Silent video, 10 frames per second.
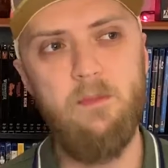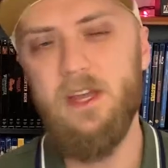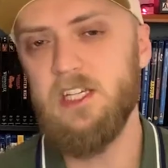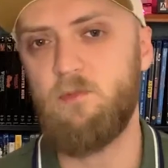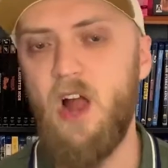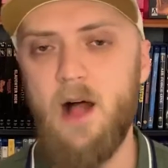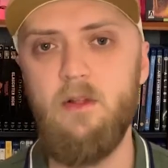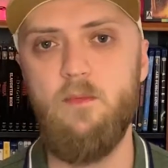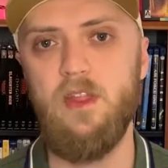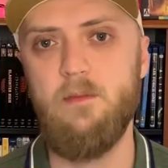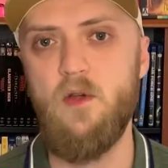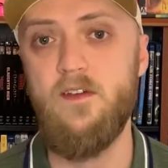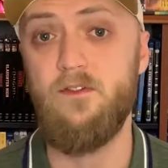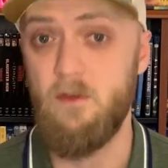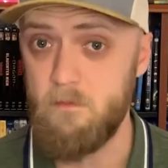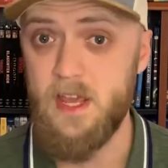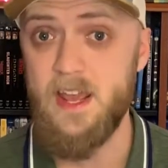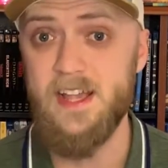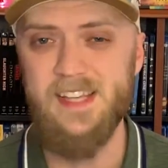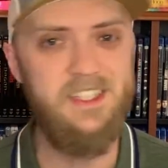the biggest problem with the movie for
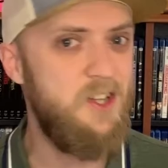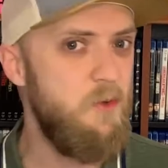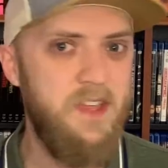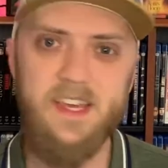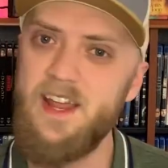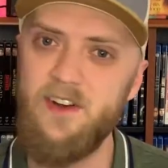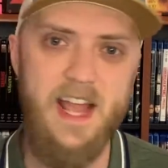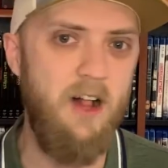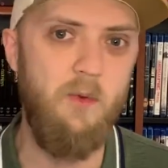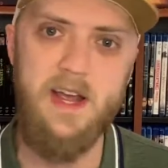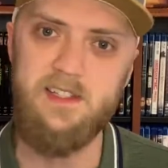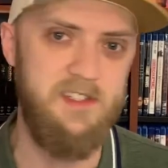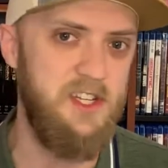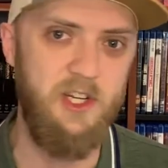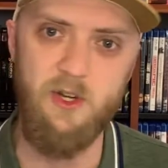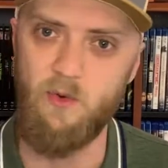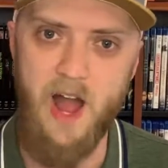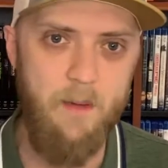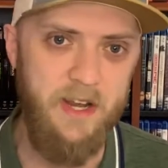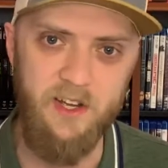me is I don't think Cary Elwes is a good
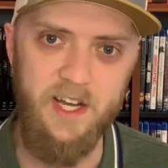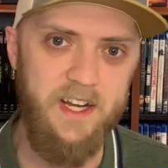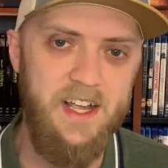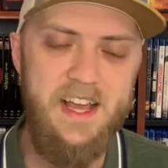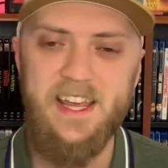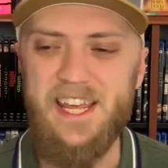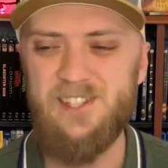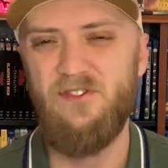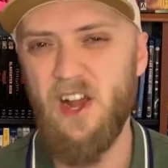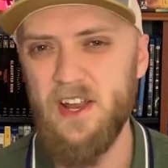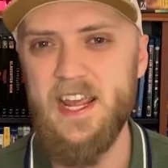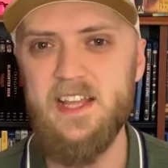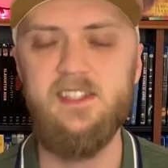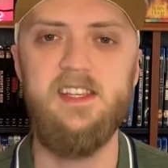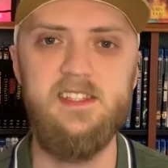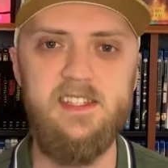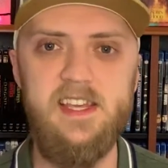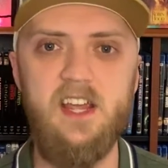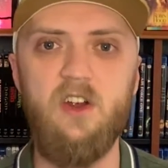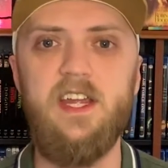Robin Hood. He's very
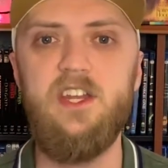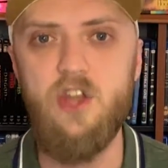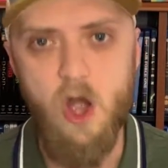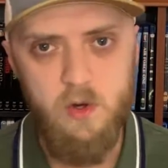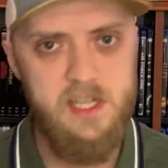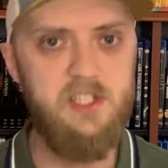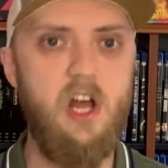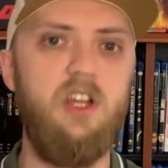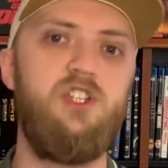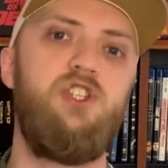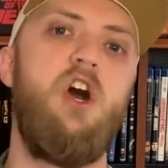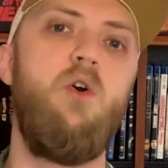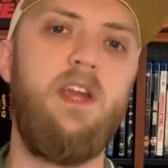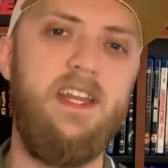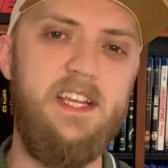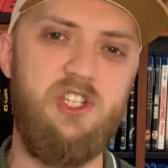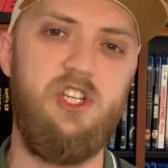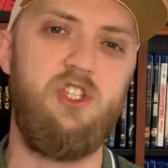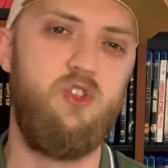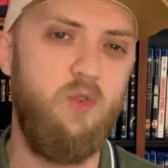insincere. He knows it's all a joke, and he's
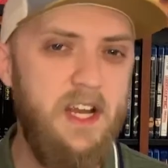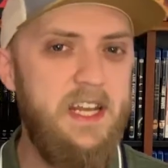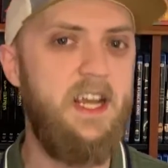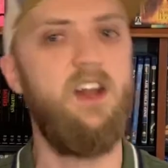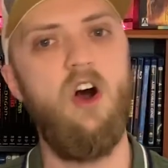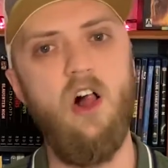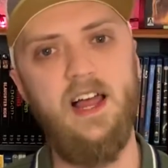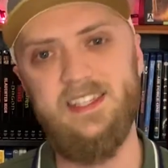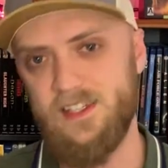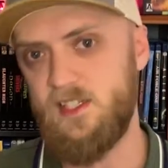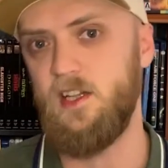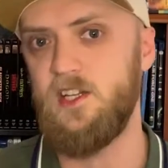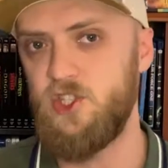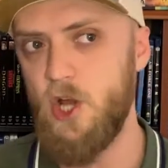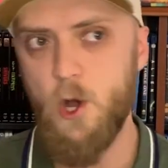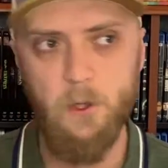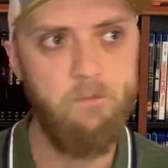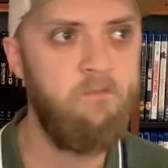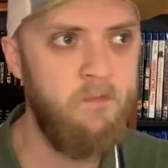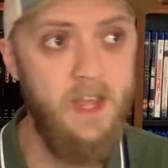just treating it all as a silly
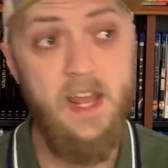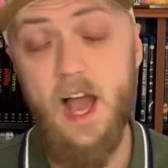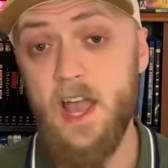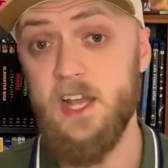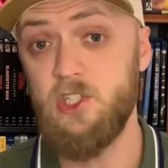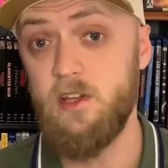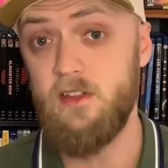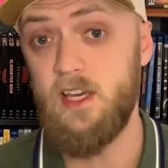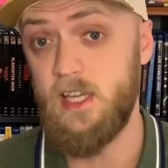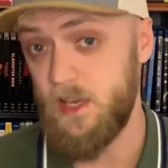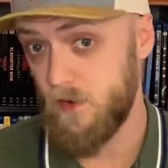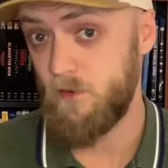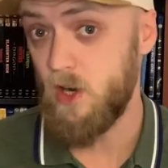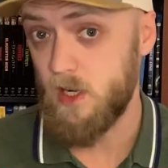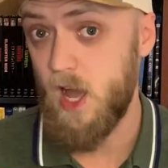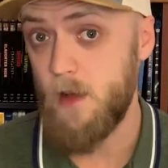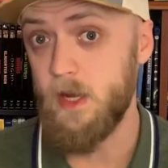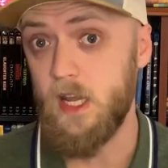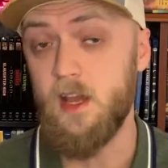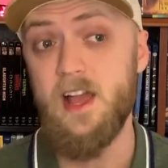joke. And I actually think, even for a
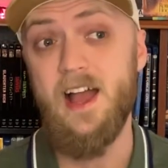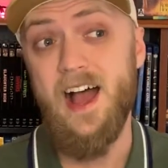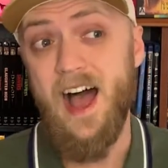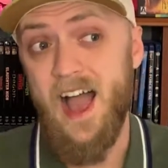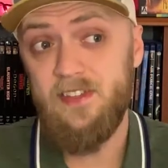comedy, I